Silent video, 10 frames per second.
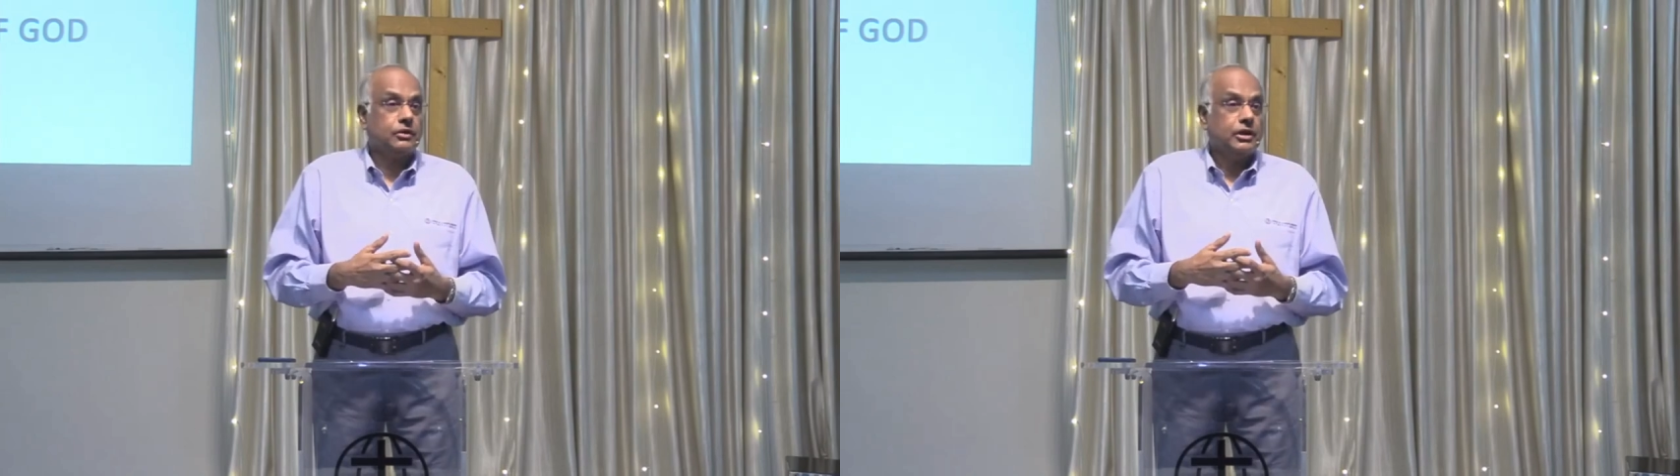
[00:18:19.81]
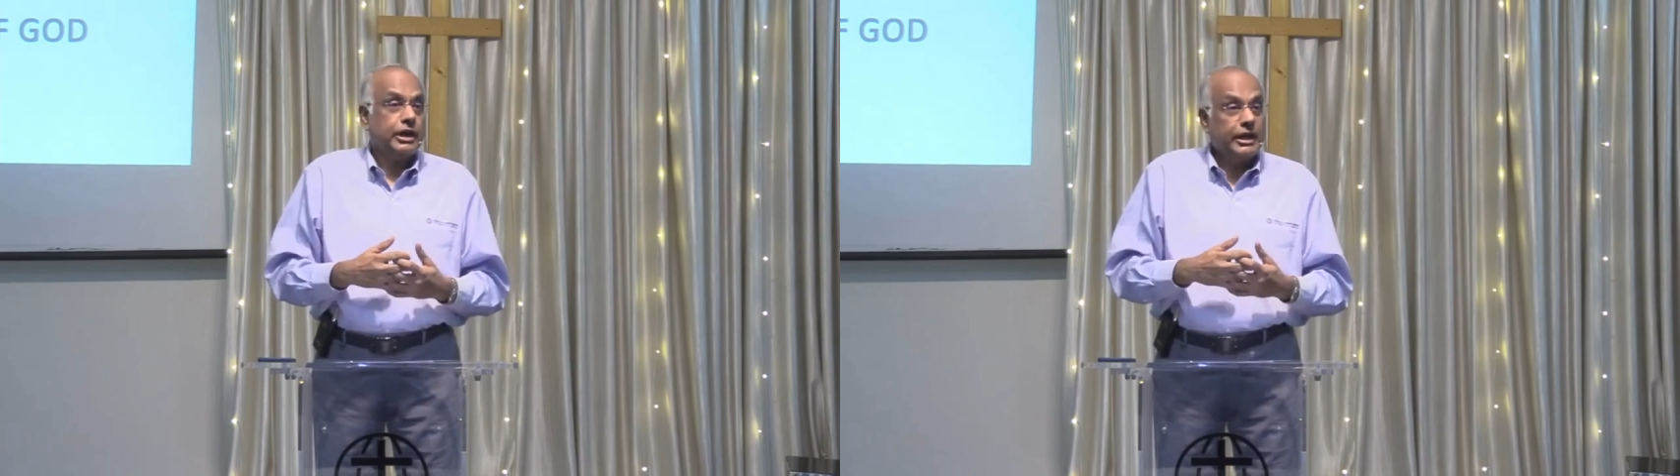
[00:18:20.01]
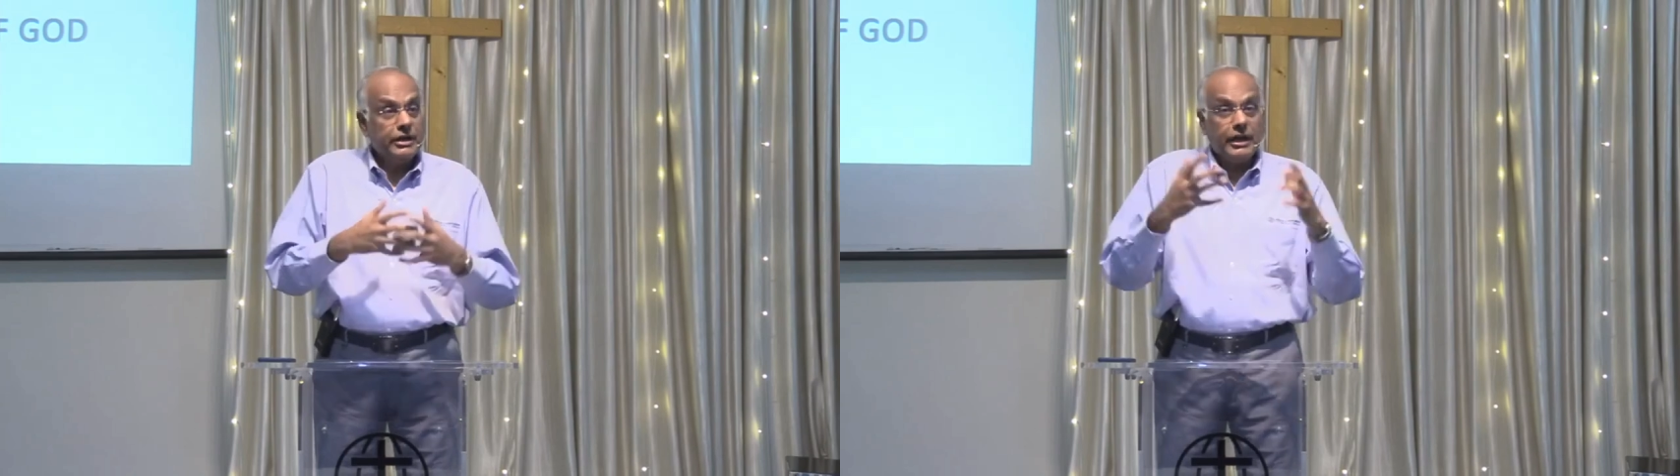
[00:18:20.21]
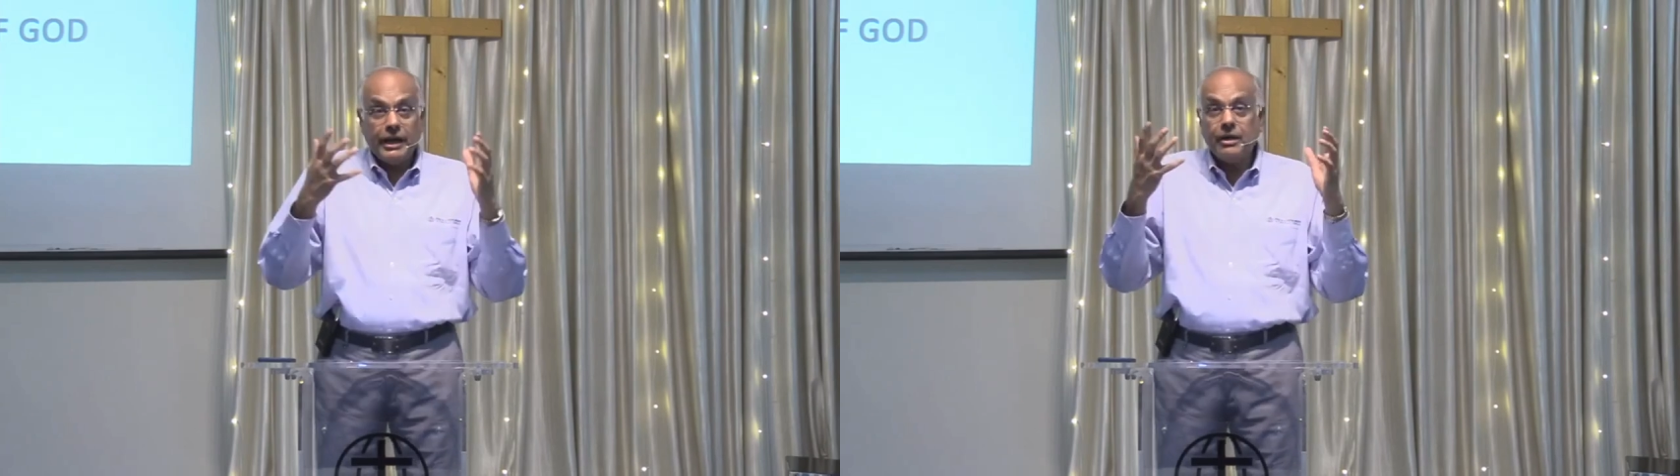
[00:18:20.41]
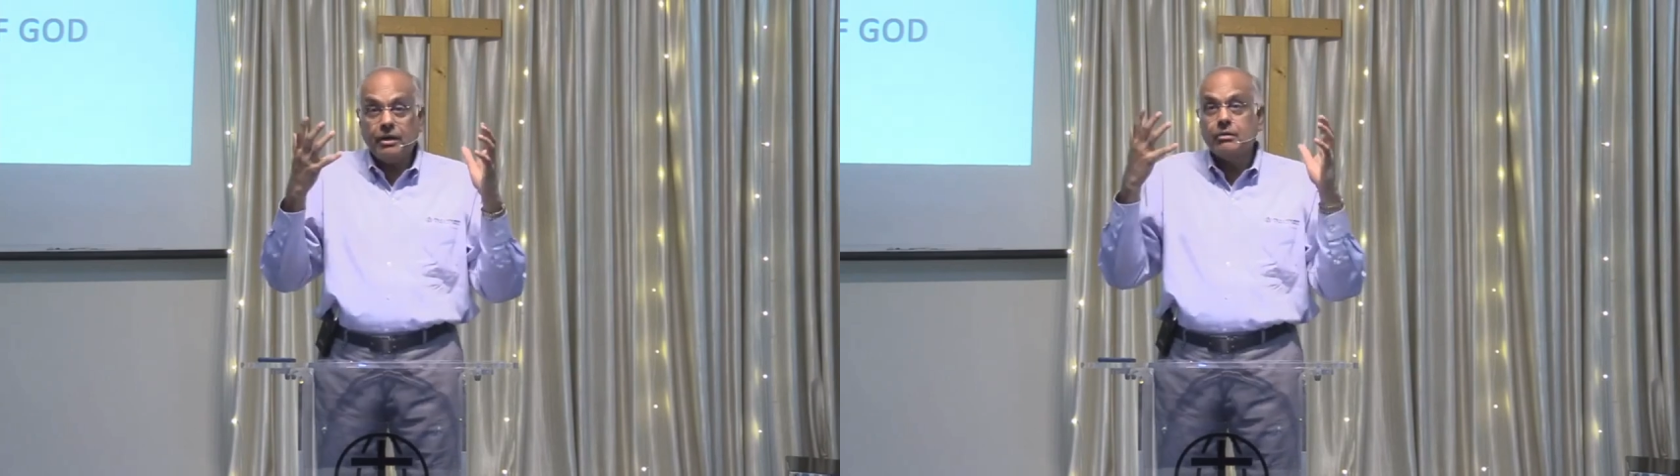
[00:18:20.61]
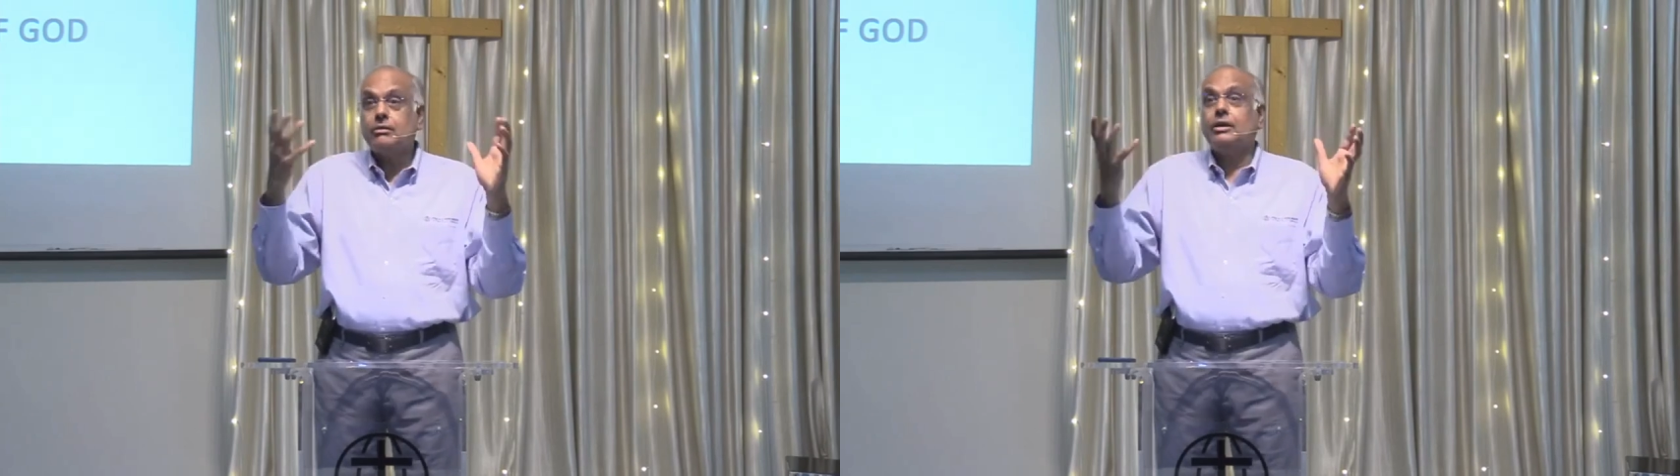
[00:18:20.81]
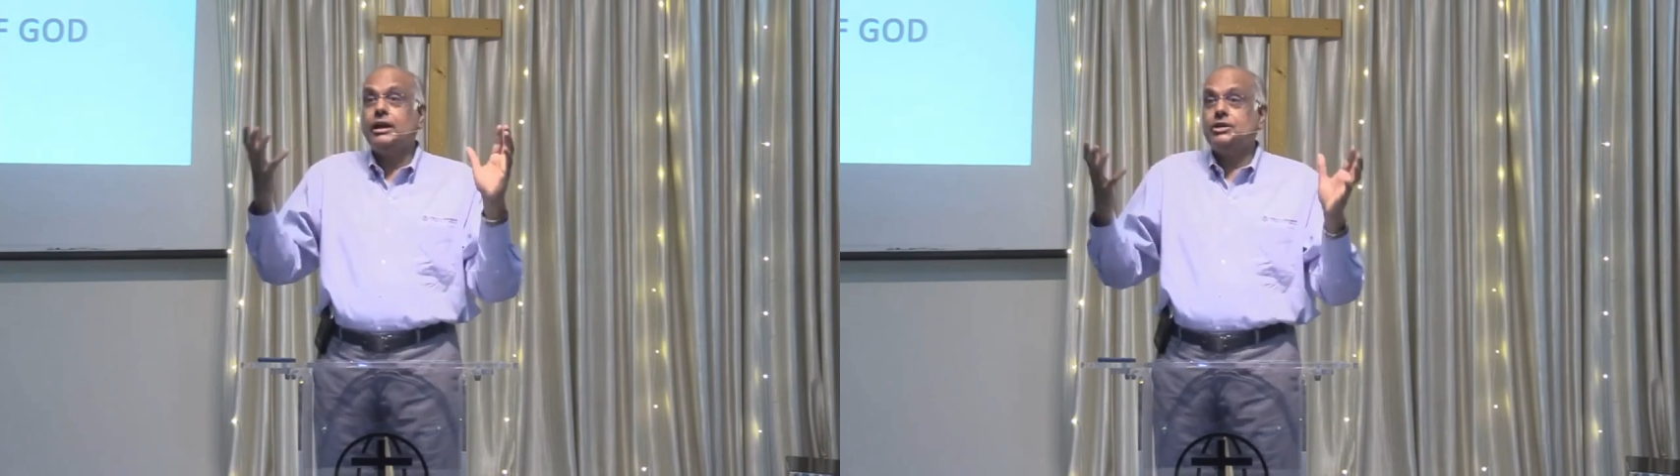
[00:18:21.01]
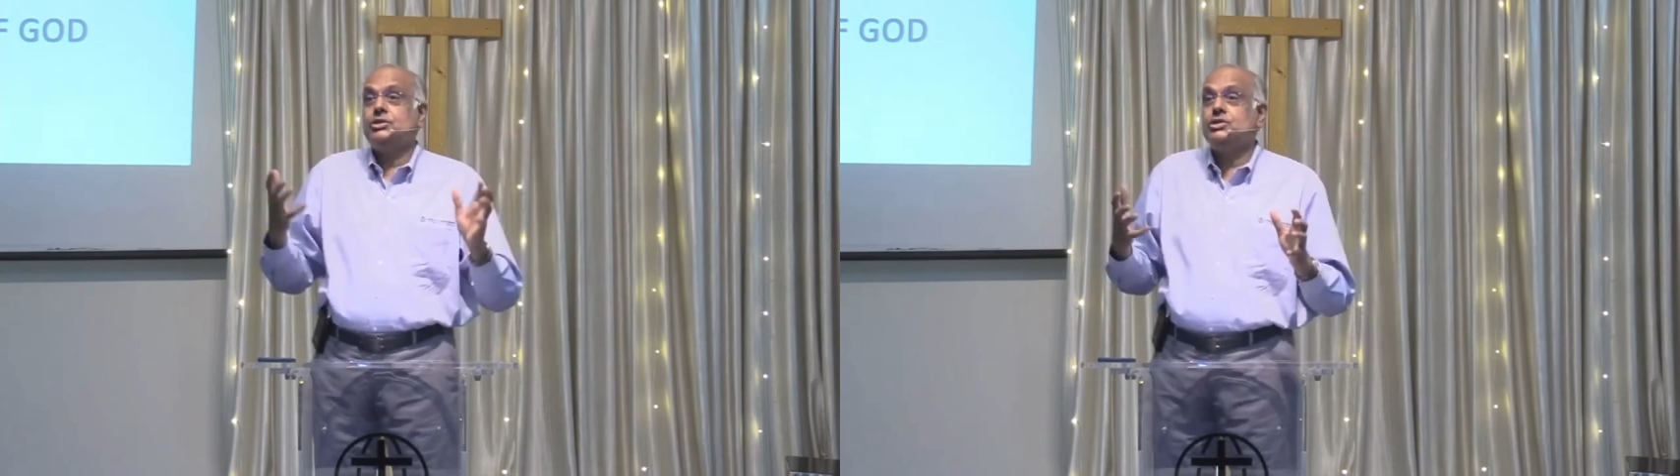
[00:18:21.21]
in a
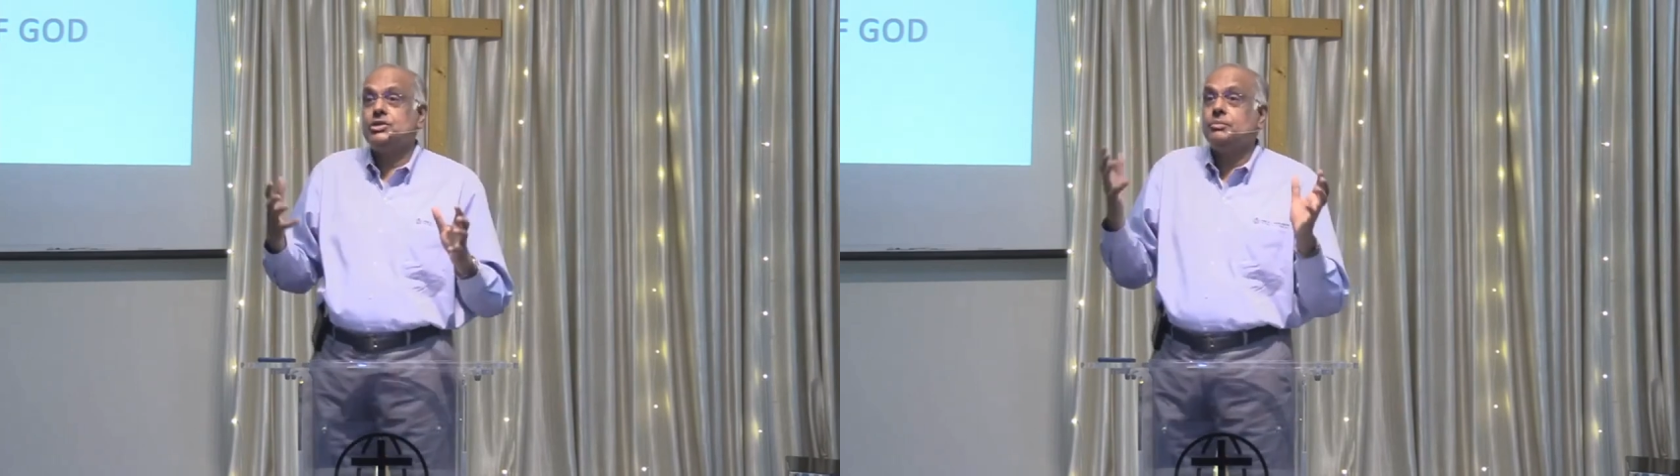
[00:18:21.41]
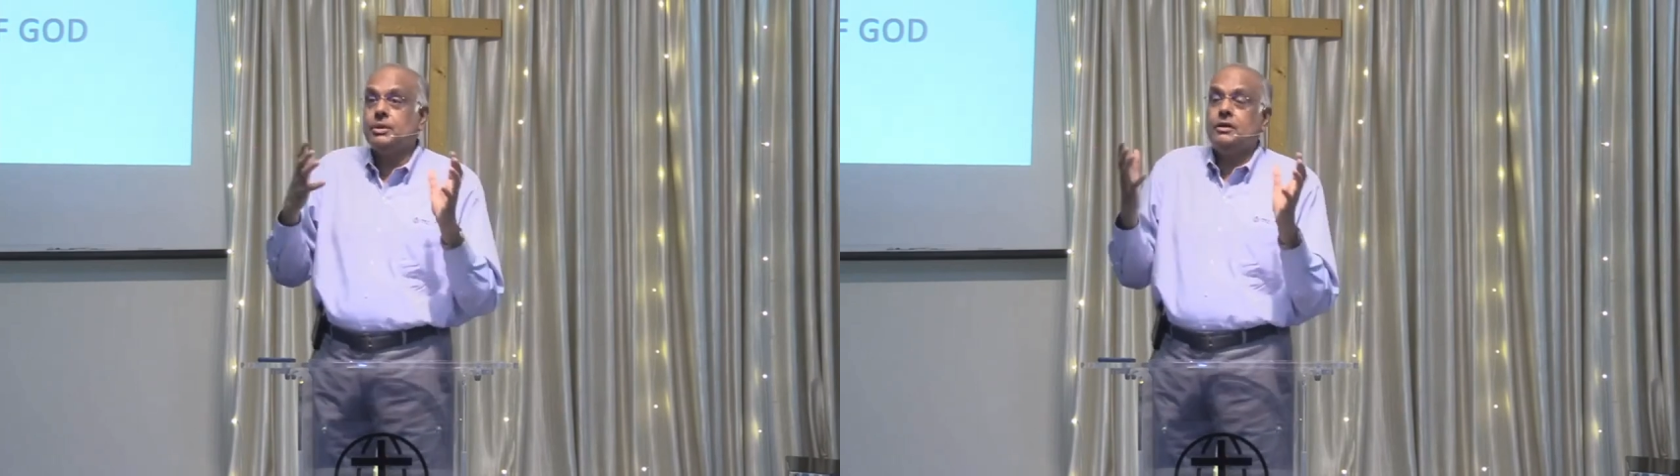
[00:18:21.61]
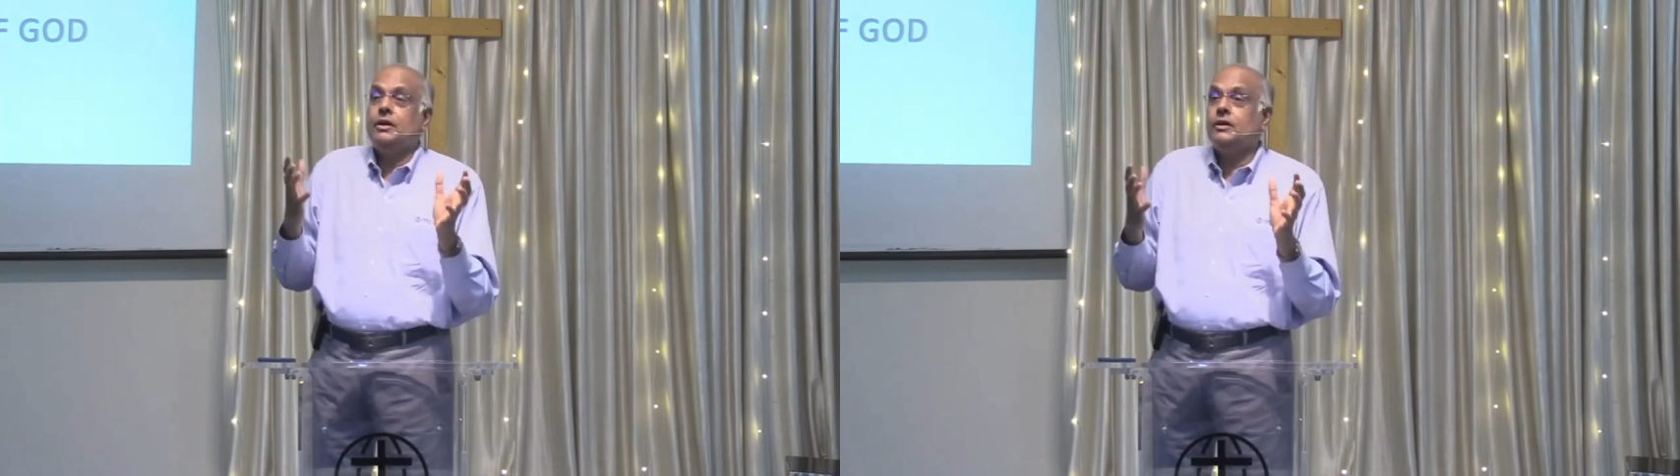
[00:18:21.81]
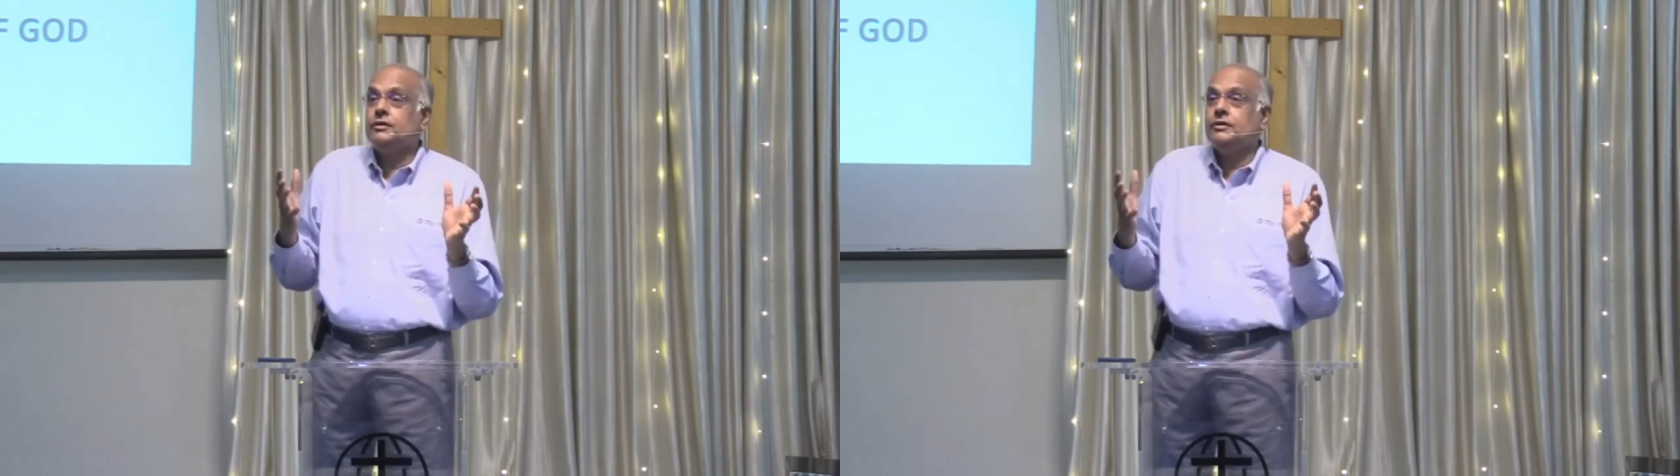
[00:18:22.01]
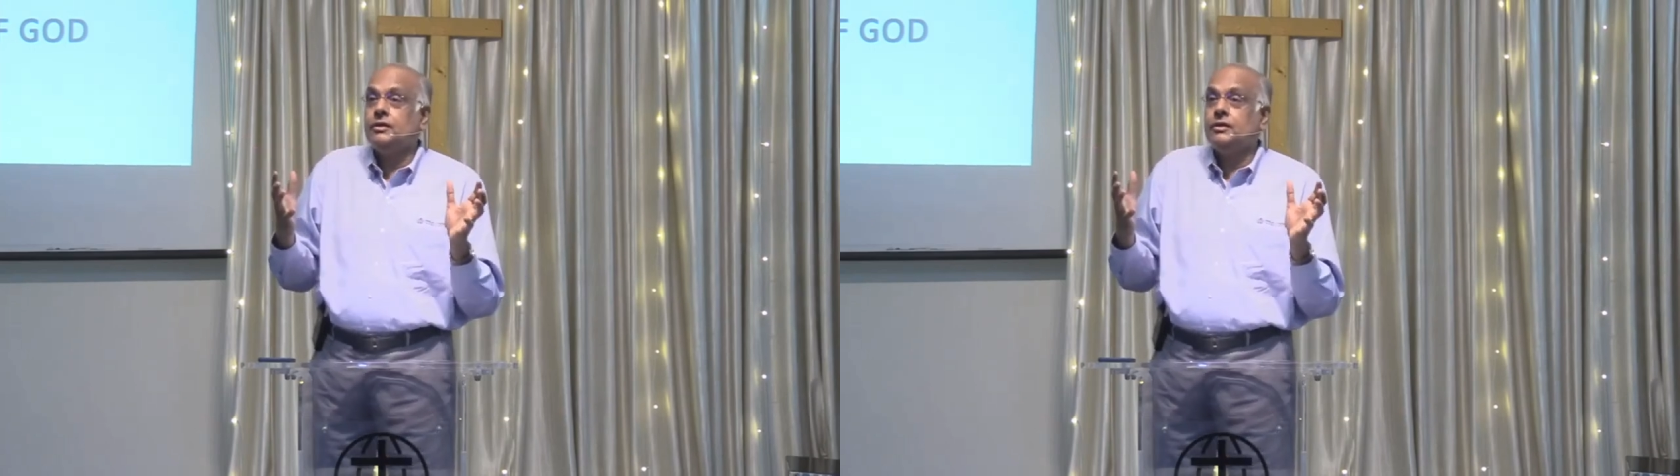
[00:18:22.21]
relationship because